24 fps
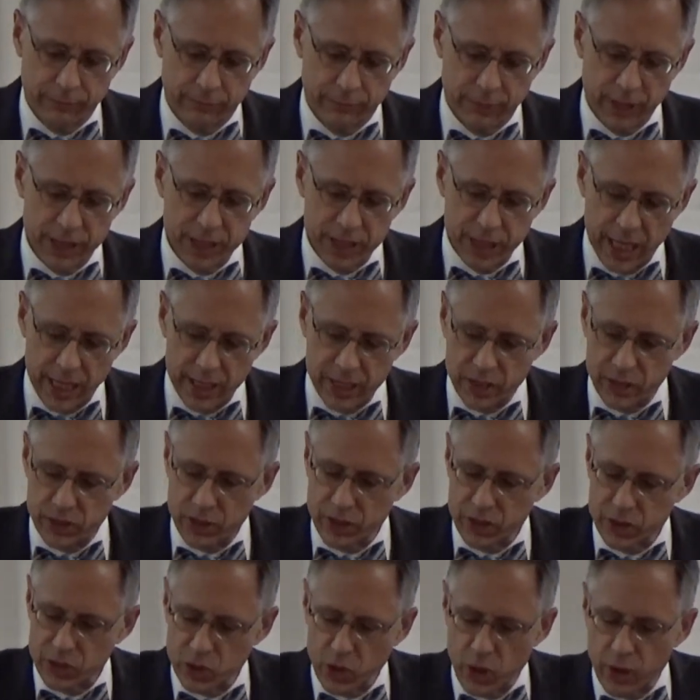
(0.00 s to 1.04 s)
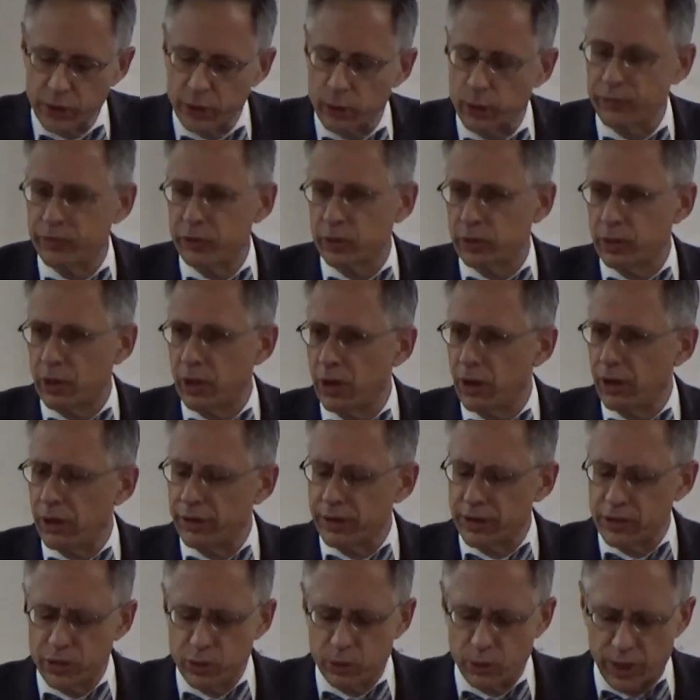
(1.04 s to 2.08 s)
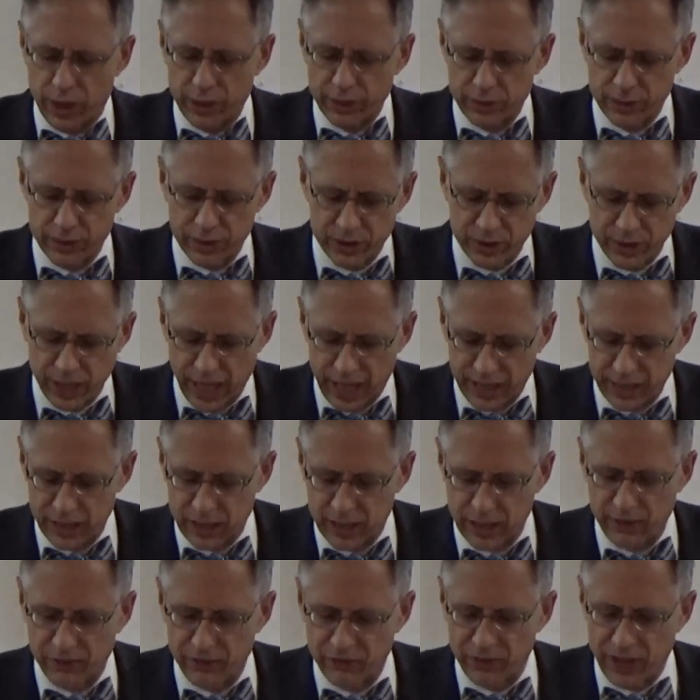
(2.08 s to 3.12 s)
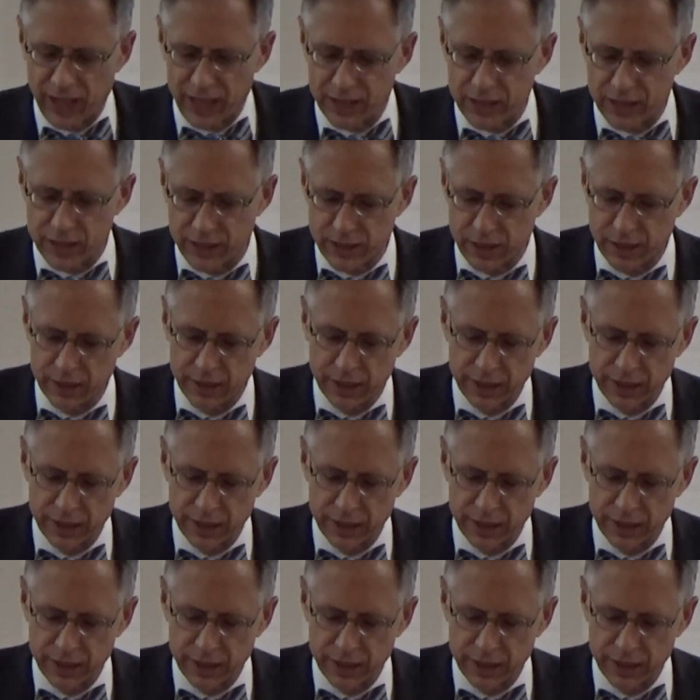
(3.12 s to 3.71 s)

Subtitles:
It changes the sorrow of your heart as you understand that the offense